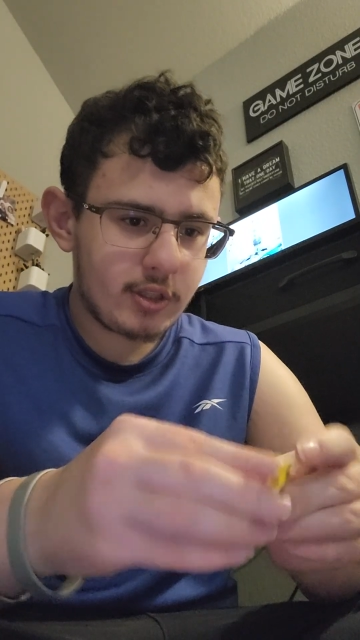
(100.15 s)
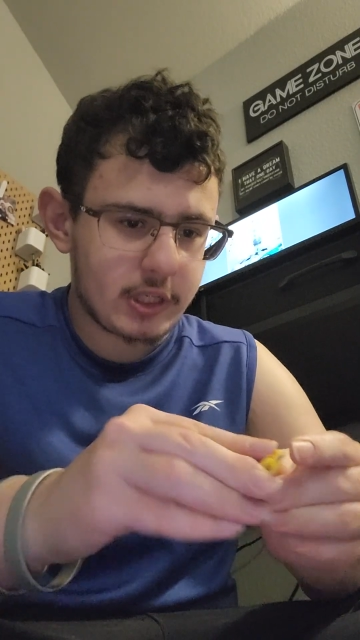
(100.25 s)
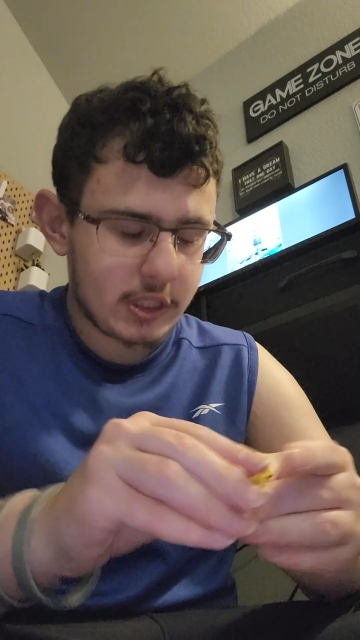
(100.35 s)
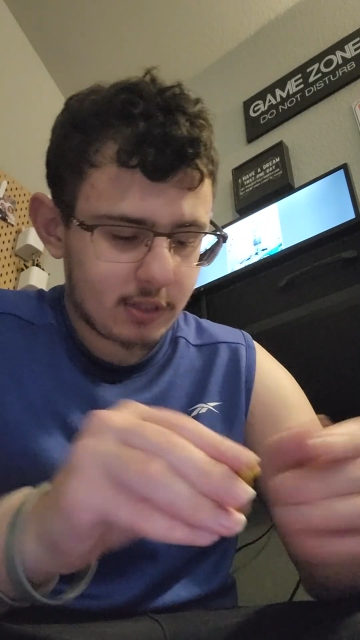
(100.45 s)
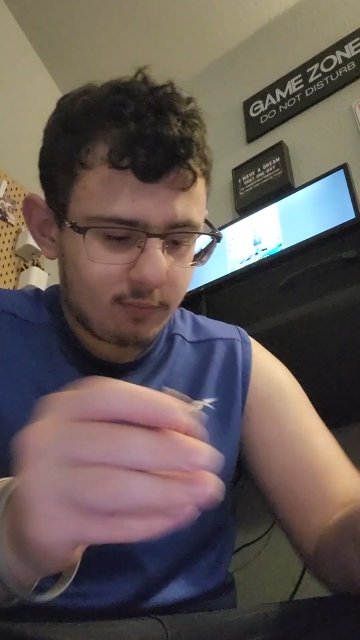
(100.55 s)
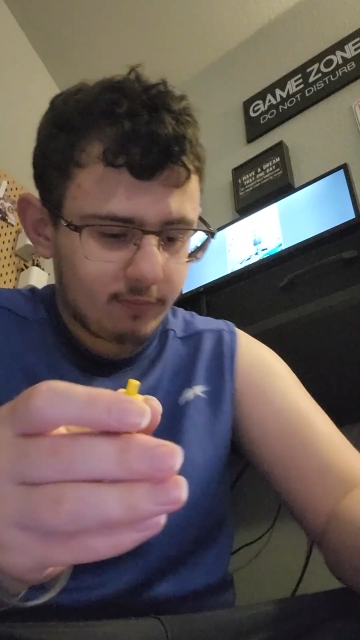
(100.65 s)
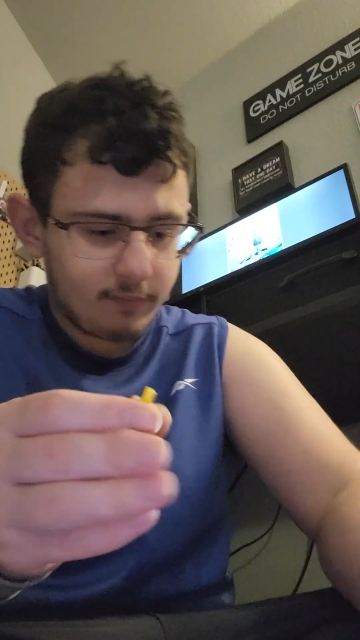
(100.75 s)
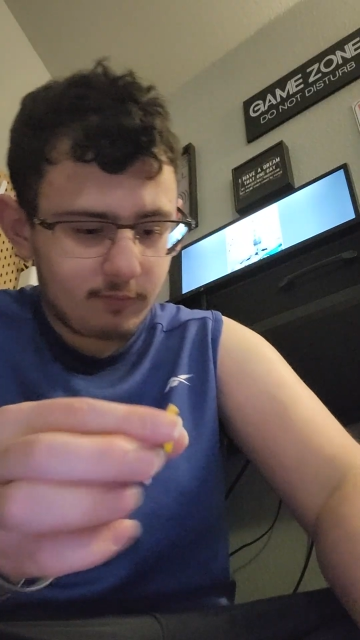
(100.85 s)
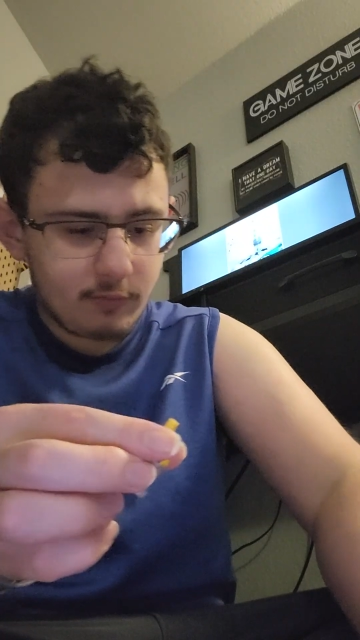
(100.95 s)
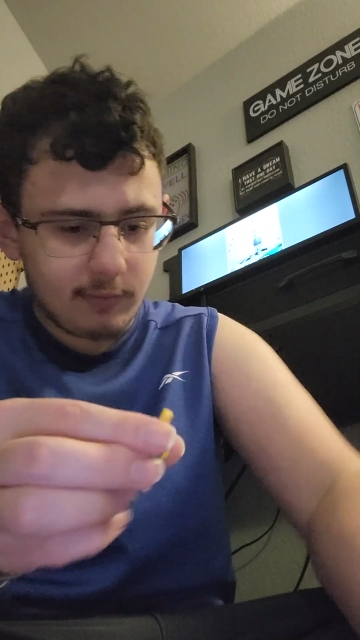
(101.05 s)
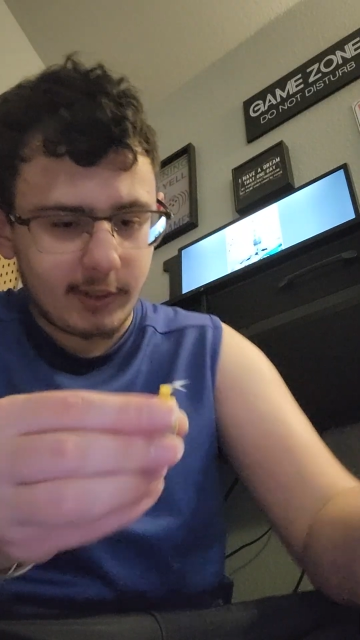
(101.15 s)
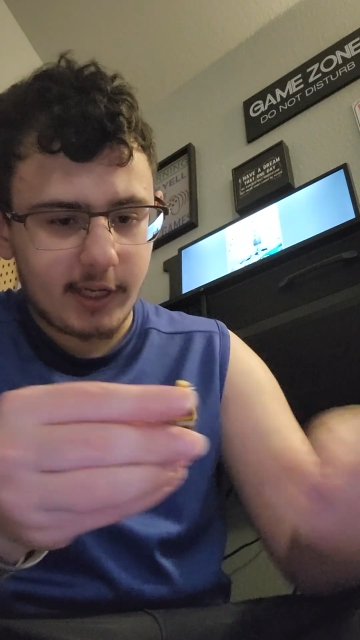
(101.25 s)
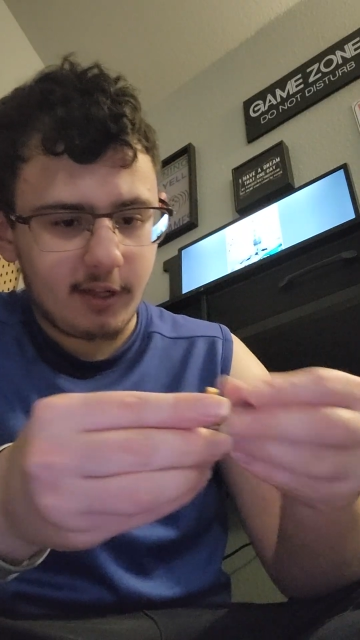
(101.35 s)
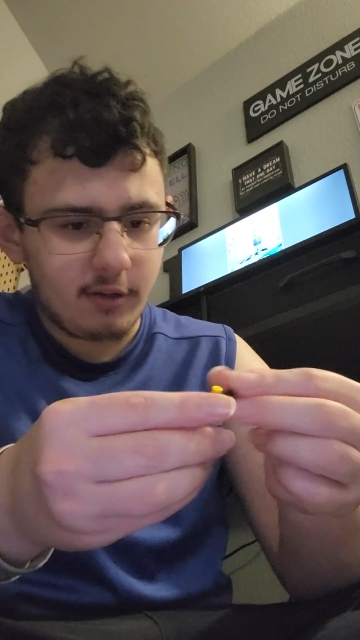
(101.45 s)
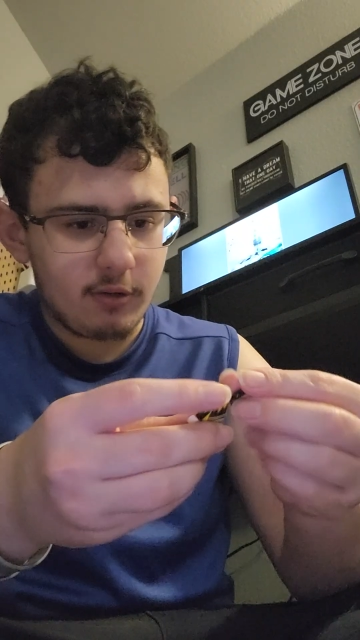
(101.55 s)
just some
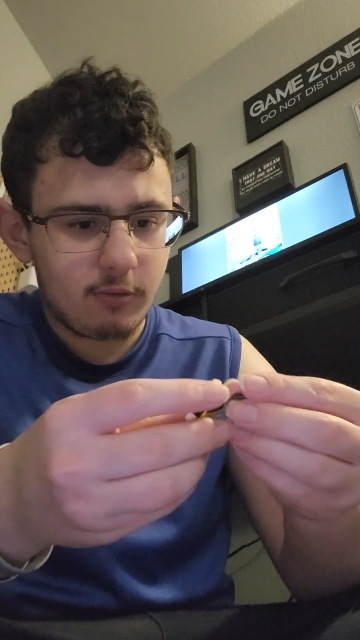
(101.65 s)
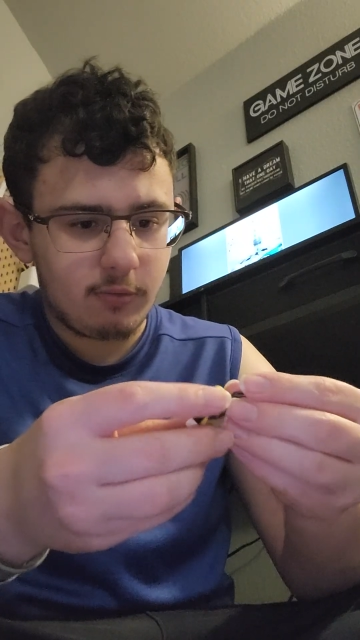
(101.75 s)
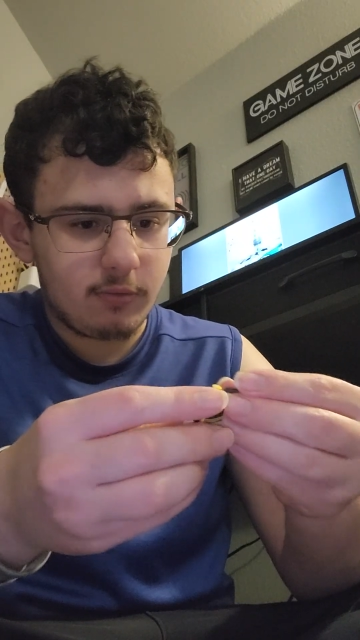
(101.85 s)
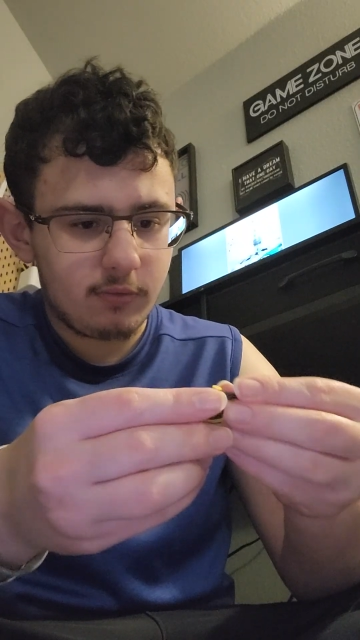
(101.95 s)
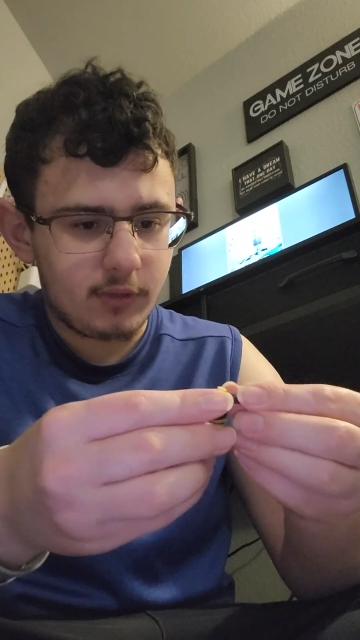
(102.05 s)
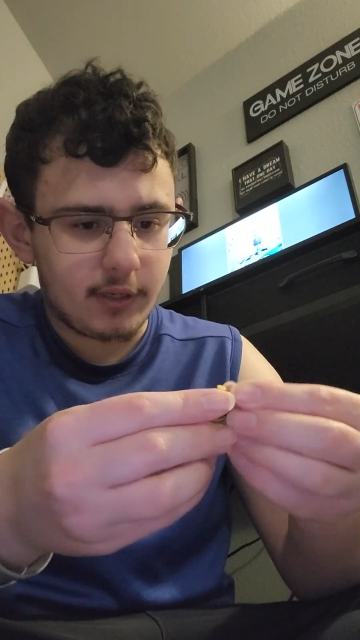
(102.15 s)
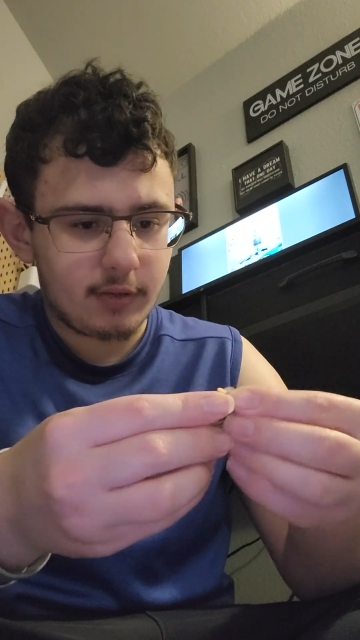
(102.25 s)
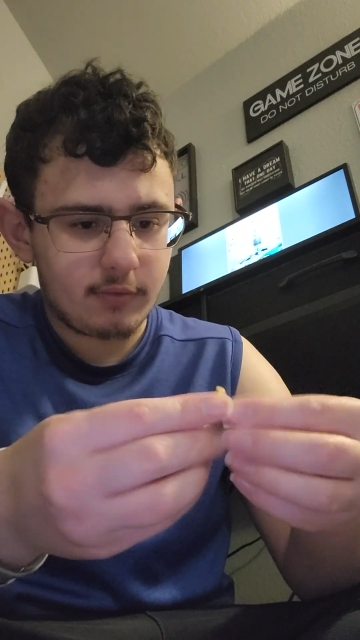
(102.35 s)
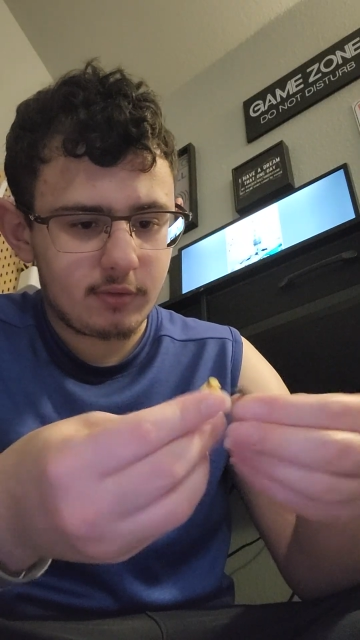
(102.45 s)
regular, like,